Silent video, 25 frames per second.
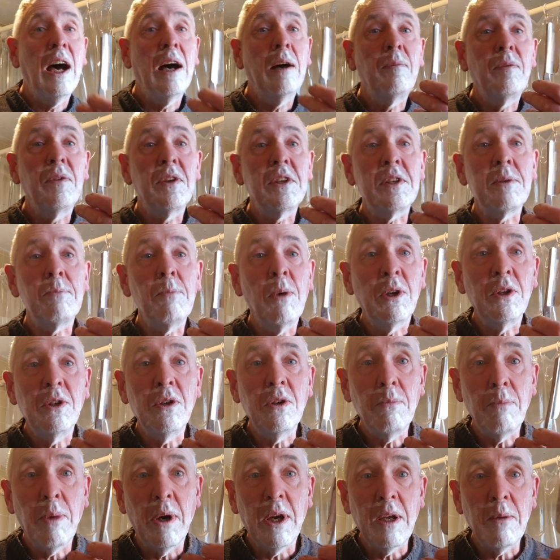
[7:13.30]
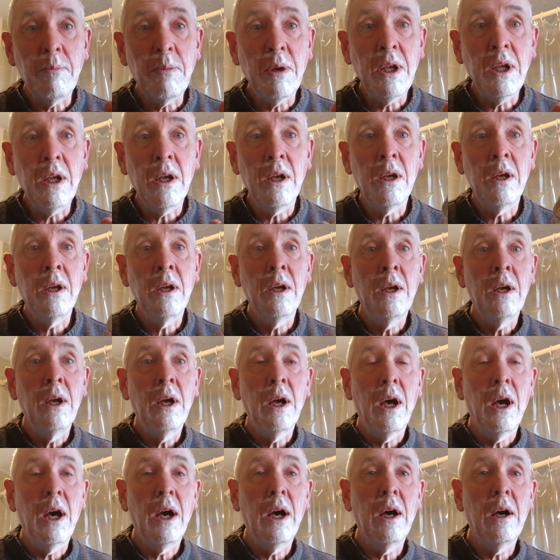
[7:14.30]
um, this is my new baby.
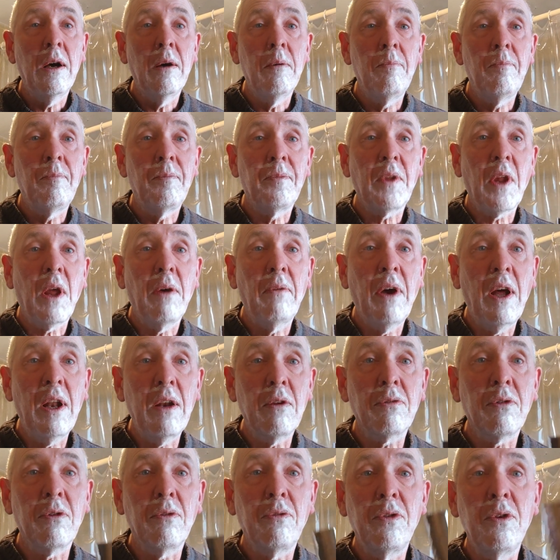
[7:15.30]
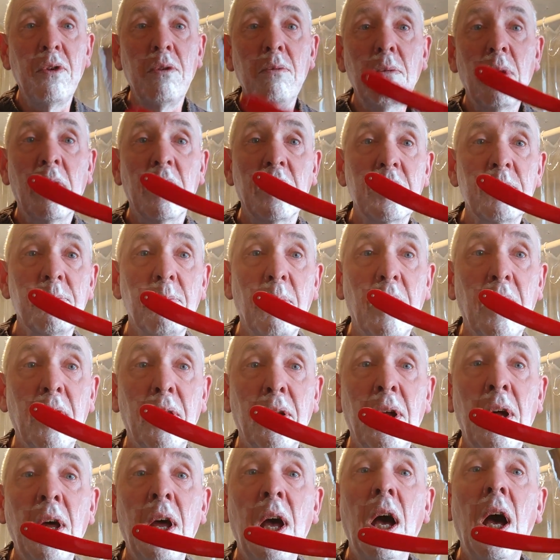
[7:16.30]
Um, I've had it for a few months, but
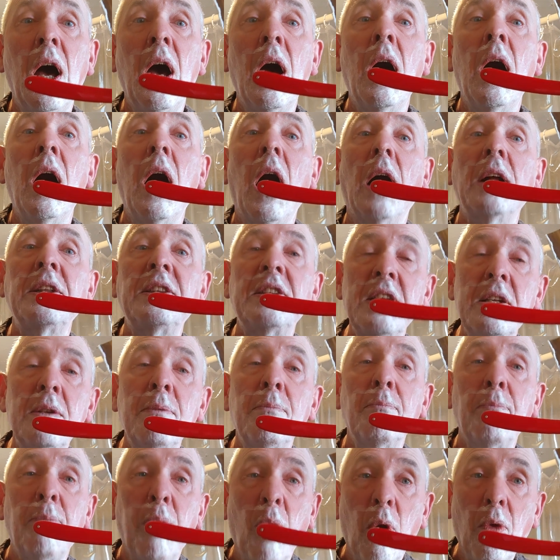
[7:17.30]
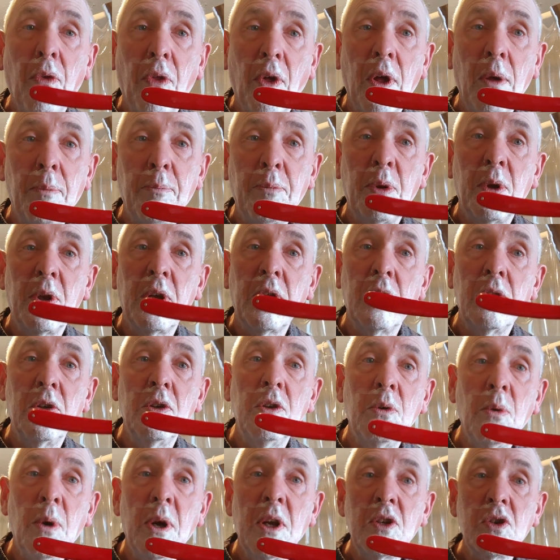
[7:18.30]
I, I didn't bother putting a
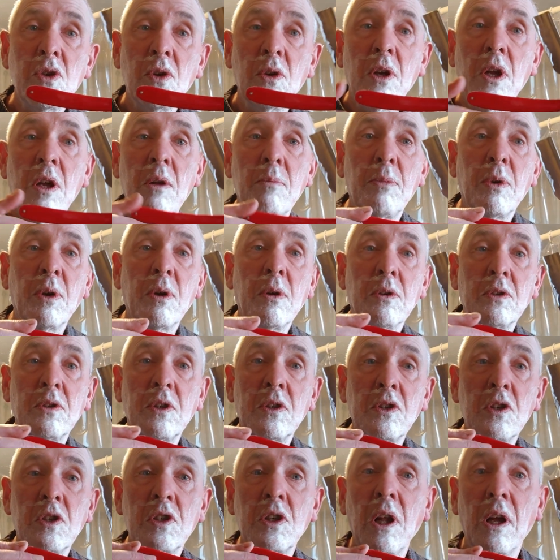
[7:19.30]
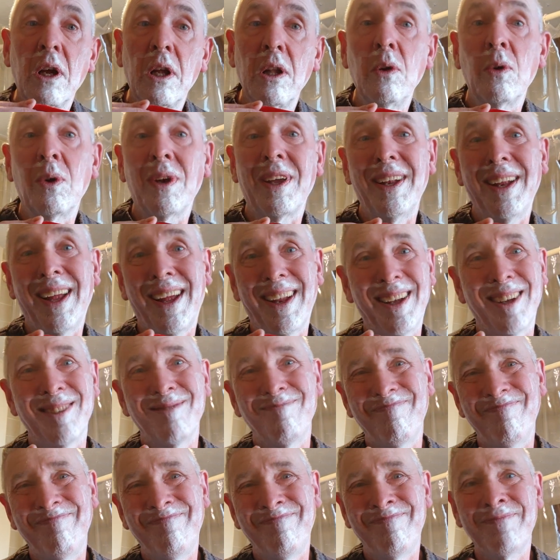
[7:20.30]
new edge on it because I just like looking at
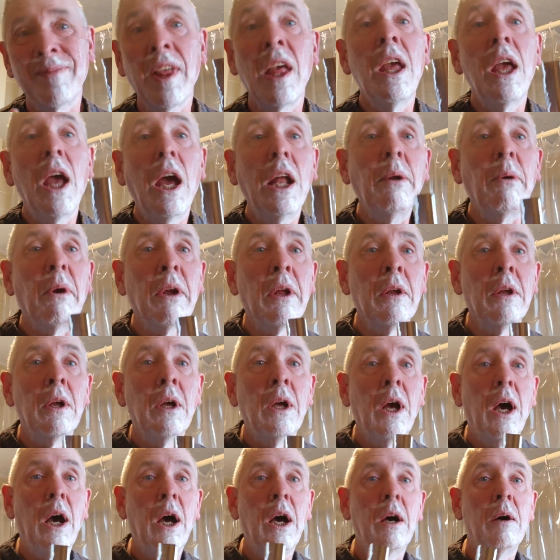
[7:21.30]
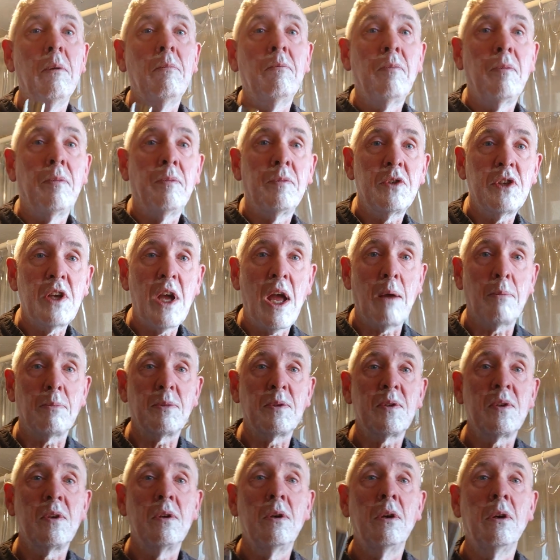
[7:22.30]
it. Anyway, um,
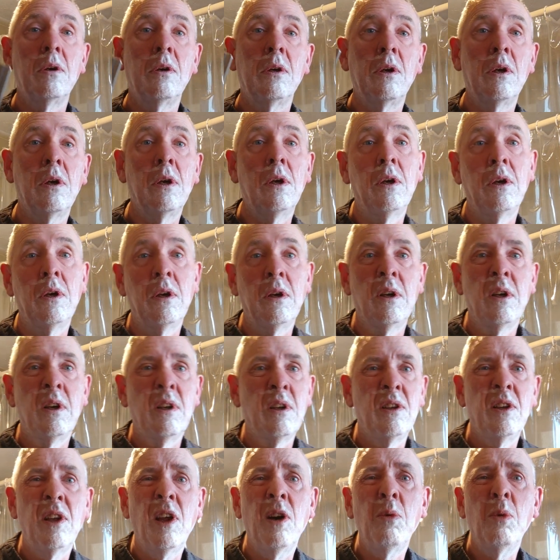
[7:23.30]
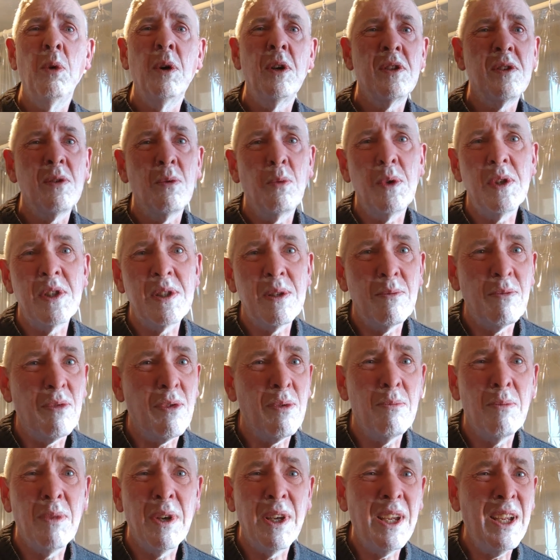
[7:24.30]
chaps, no words of wisdom
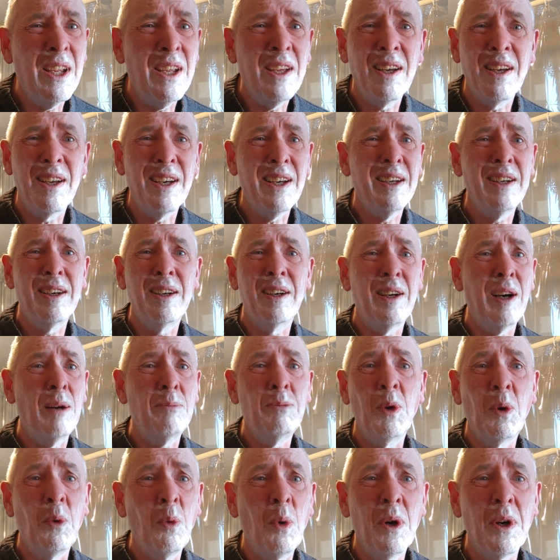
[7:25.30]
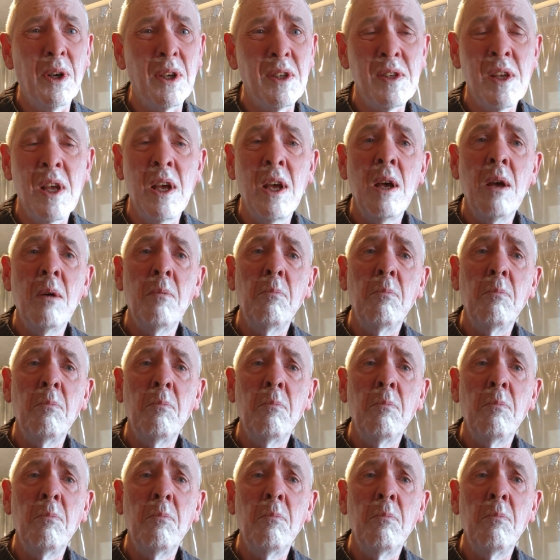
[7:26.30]
from me. Uh, I'm not wise.